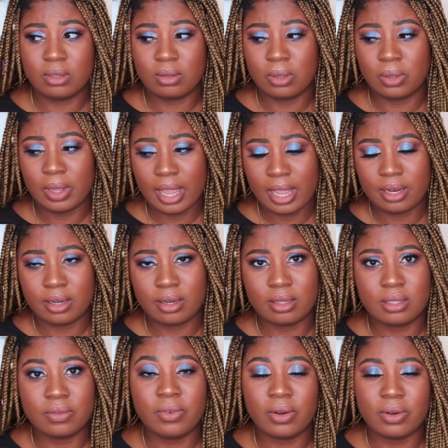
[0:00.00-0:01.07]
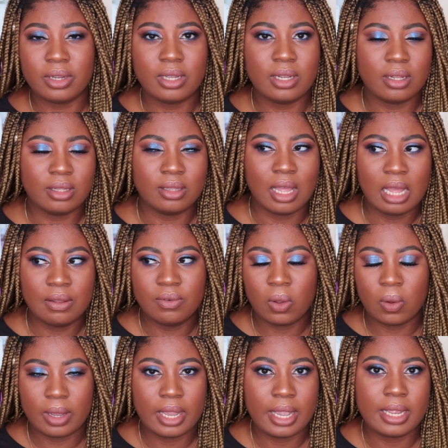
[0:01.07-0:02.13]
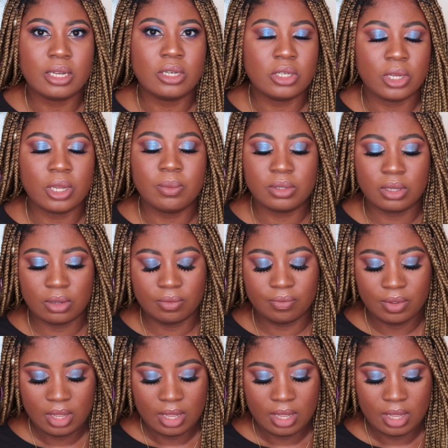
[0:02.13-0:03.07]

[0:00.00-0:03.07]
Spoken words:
who hate it. It's very love or hate in terms of